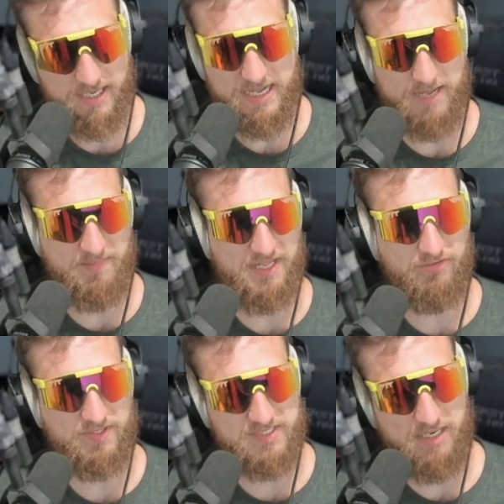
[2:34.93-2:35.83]
Another
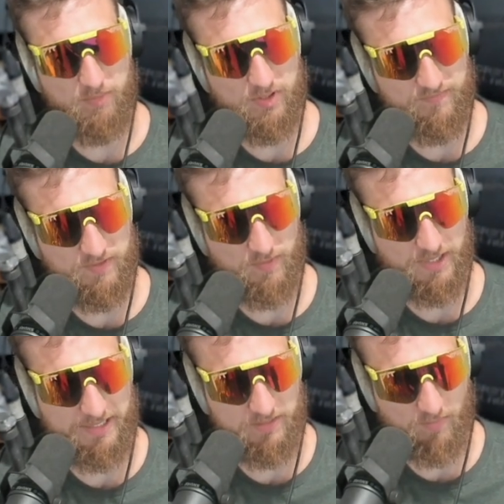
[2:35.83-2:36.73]
example, if you want
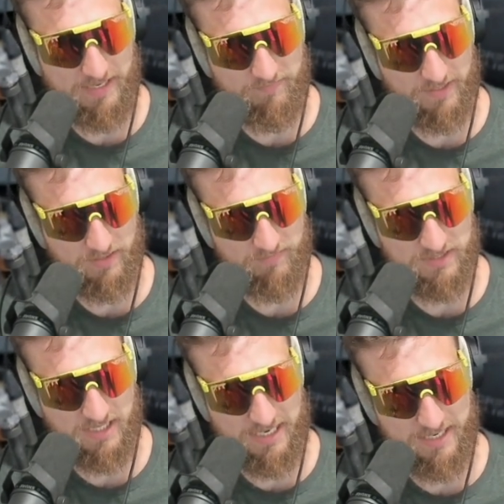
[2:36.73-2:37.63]
the wavelength of a
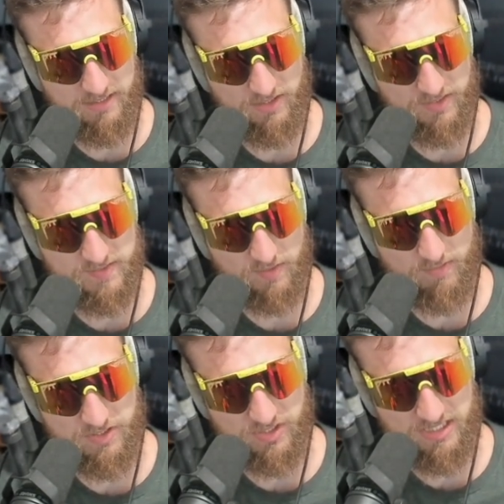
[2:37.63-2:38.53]
tide, you got this
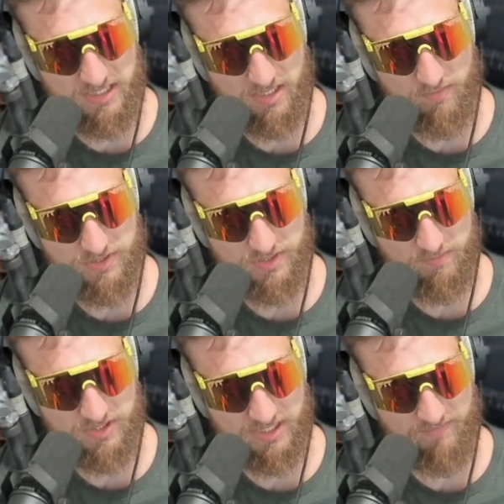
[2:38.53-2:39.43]
equation here which
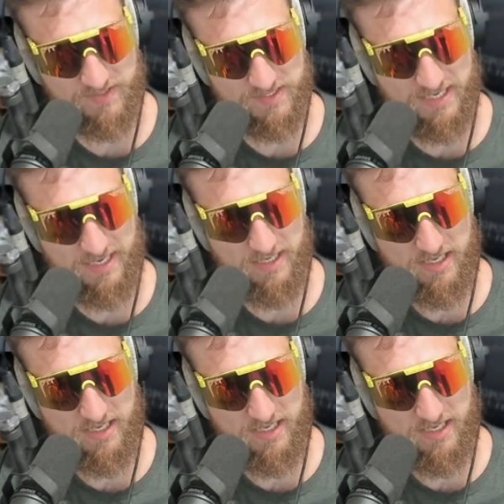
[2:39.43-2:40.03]
governs that.